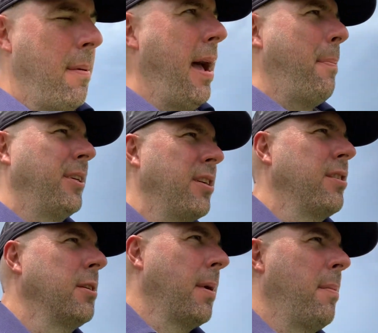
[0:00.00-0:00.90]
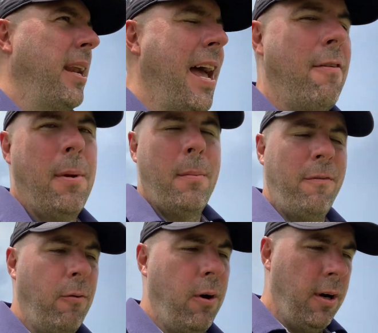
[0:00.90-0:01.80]
bad positions maybe that I haven't been in
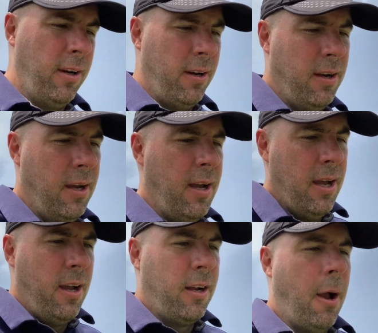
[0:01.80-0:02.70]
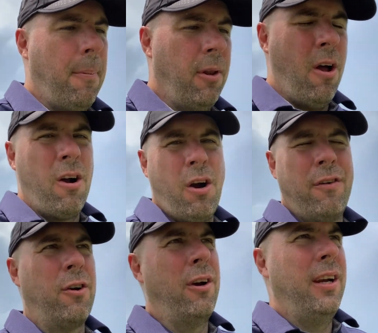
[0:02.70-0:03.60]
before. A couple long over
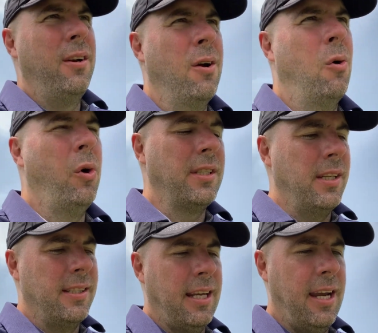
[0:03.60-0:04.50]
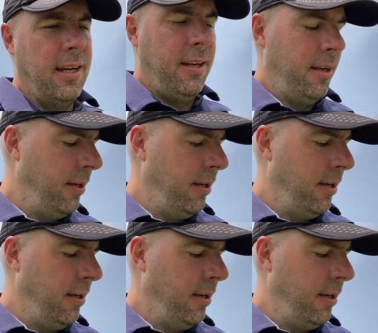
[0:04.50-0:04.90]
the green, once in the sand.